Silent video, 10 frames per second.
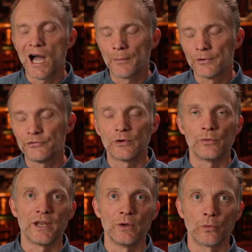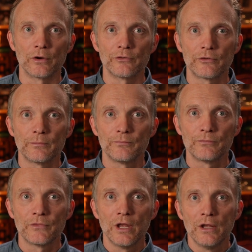I'm going to stick with any words.
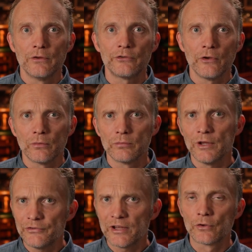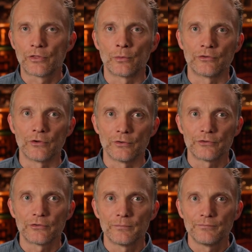So let's take a look at the results.